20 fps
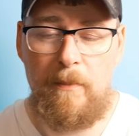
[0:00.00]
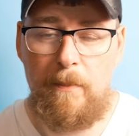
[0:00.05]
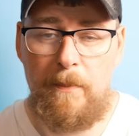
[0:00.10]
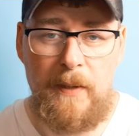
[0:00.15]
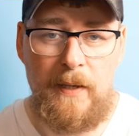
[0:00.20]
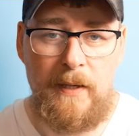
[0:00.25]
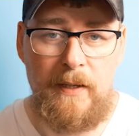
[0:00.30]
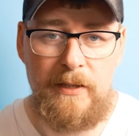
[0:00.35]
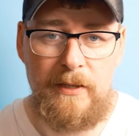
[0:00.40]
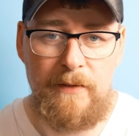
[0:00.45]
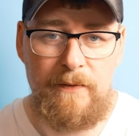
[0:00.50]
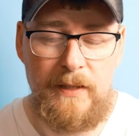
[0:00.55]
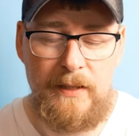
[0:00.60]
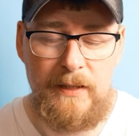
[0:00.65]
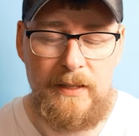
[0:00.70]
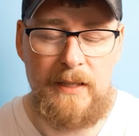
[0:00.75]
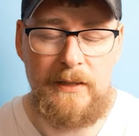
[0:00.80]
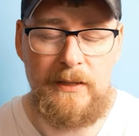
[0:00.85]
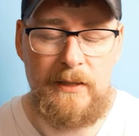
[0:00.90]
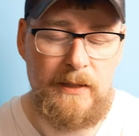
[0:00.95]
but it's a
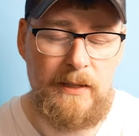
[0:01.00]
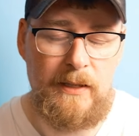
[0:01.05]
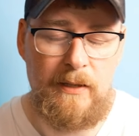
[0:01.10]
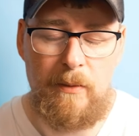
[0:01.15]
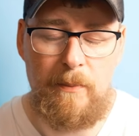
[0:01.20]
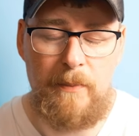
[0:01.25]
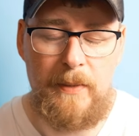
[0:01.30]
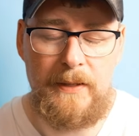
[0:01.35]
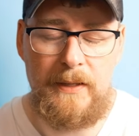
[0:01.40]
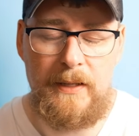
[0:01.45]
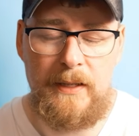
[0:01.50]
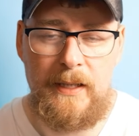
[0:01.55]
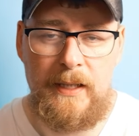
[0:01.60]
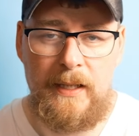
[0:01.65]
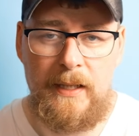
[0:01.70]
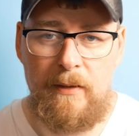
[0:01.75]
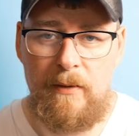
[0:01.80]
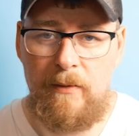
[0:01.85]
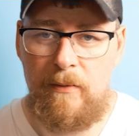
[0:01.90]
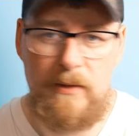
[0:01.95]
fantastic little bit of
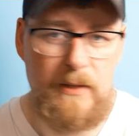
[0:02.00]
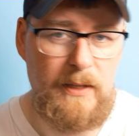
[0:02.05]
kit.